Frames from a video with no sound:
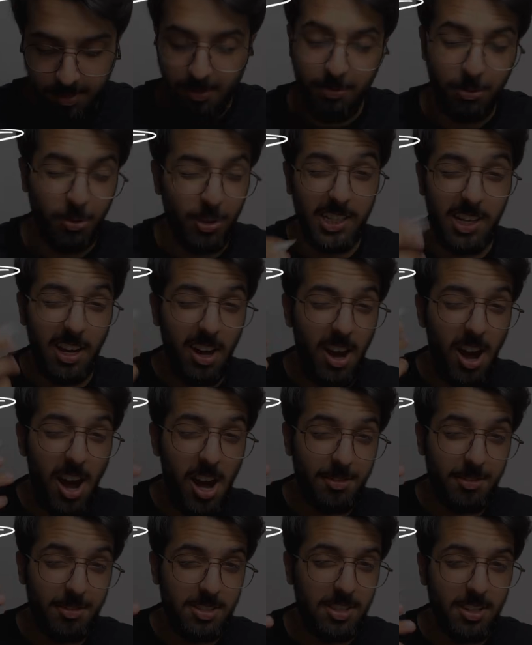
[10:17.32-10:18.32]
For like a
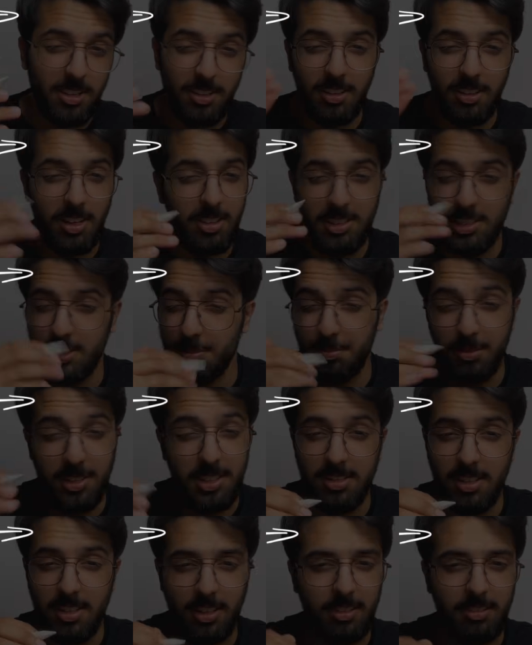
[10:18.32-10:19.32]
half a second, like a split
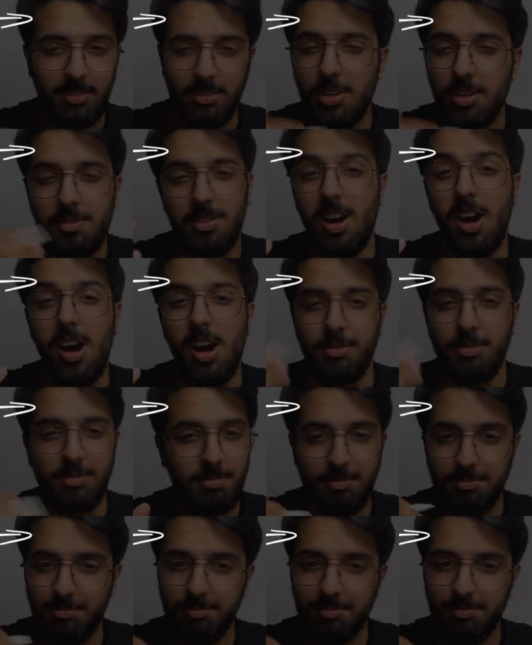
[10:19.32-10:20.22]
second, not even half,